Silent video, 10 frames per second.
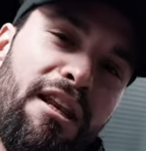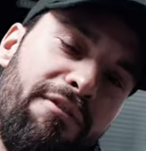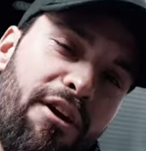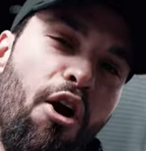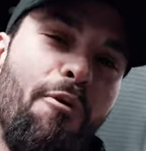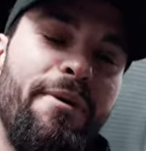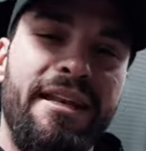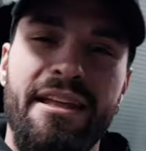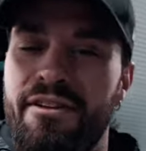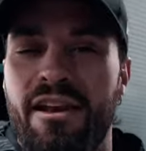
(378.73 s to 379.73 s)
leave a
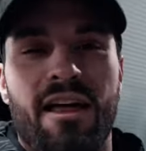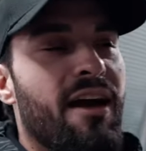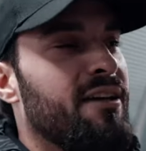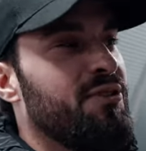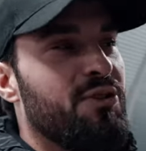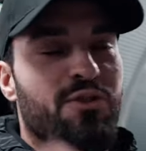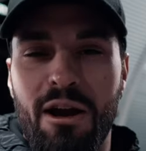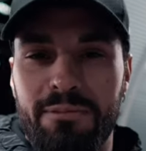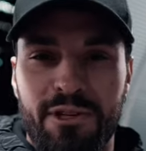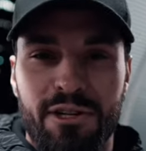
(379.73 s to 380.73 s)
comment, leave a like,
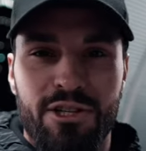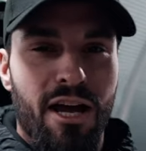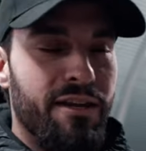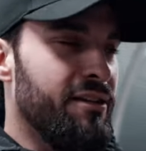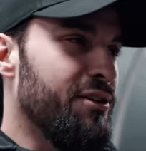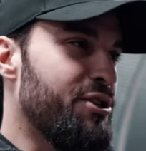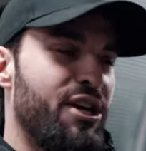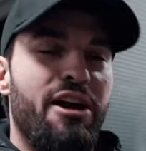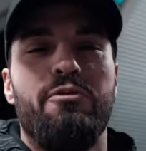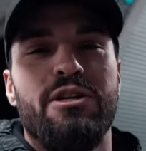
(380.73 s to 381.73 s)
subscribe to the channel,
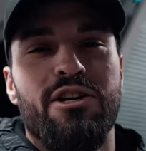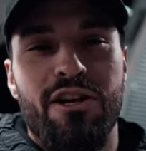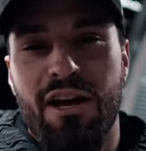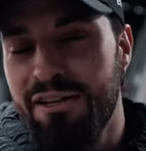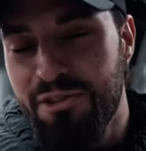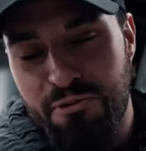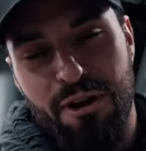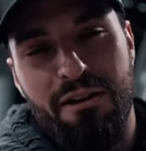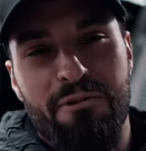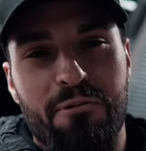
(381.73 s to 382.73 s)
share it with your nun, do
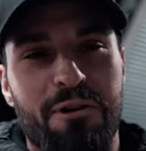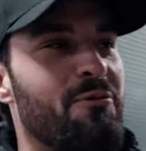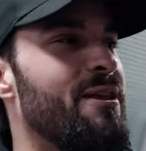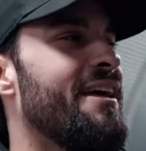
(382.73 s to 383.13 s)
whatever you want with